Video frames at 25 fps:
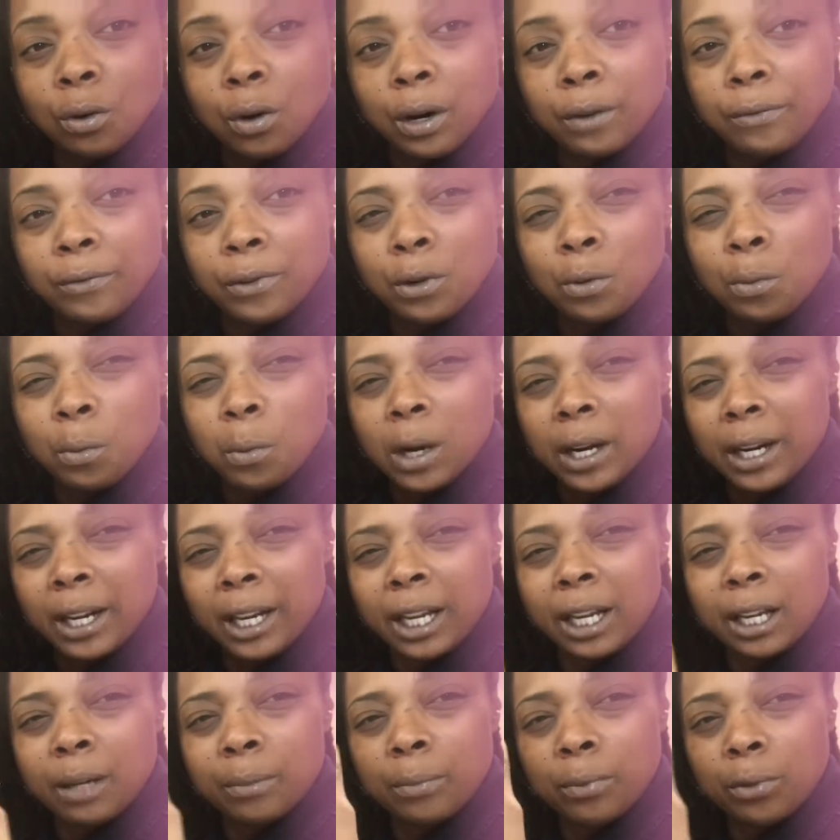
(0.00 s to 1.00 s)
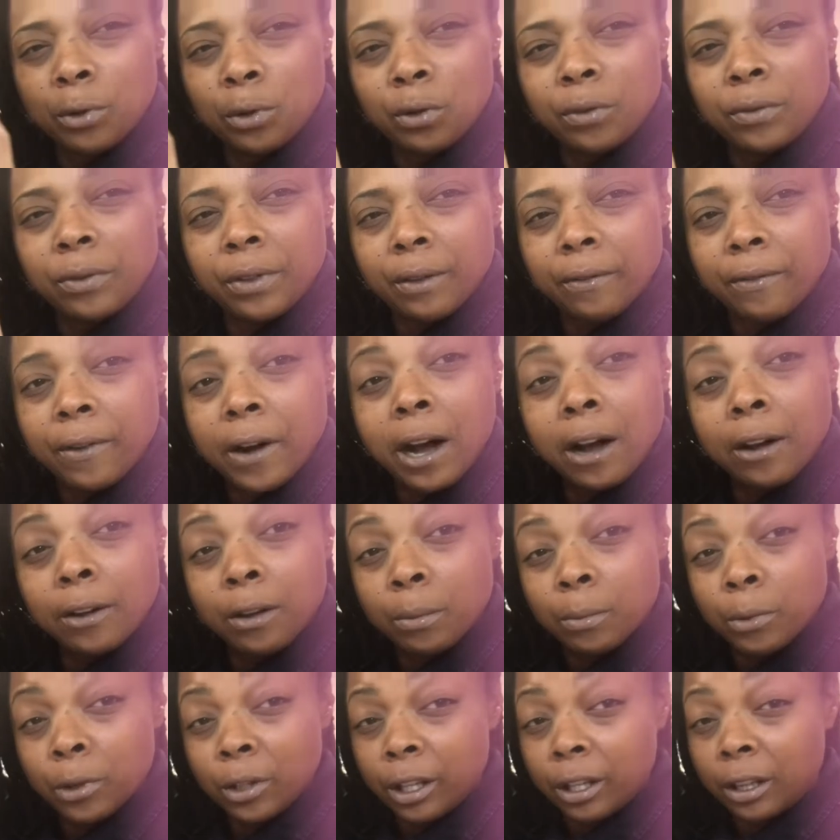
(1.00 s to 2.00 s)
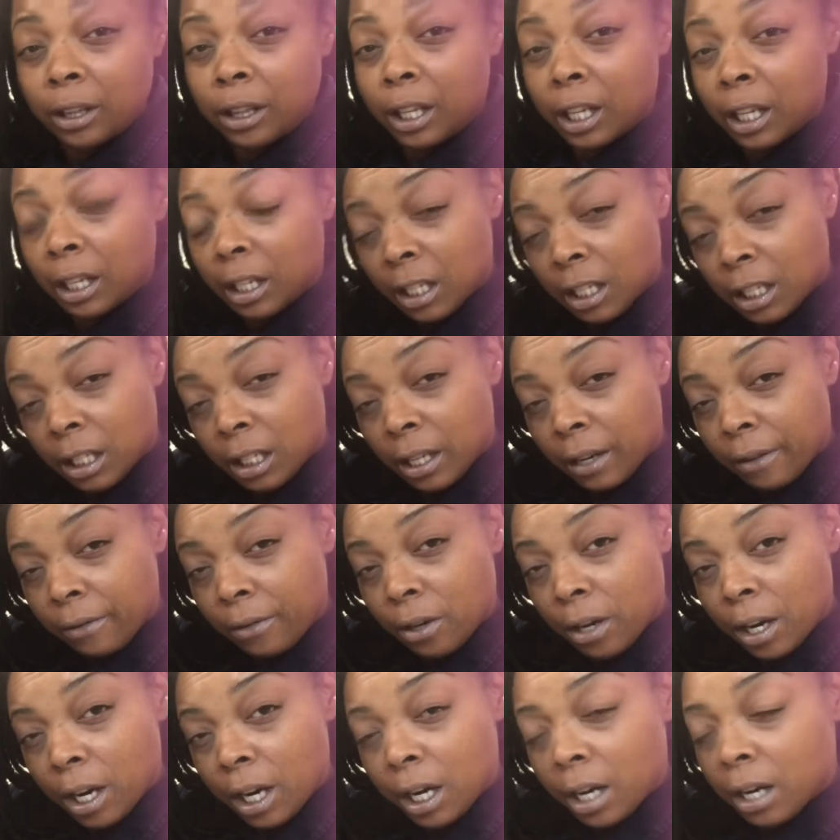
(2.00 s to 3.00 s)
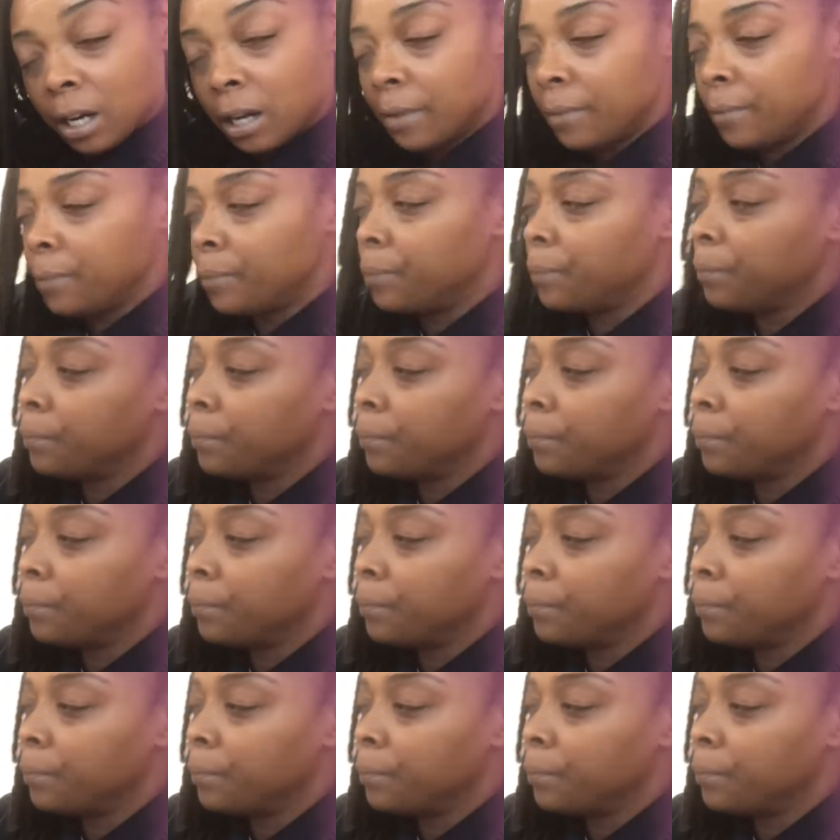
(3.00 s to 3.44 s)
or if you want to improve the volume or the thickness of your hair,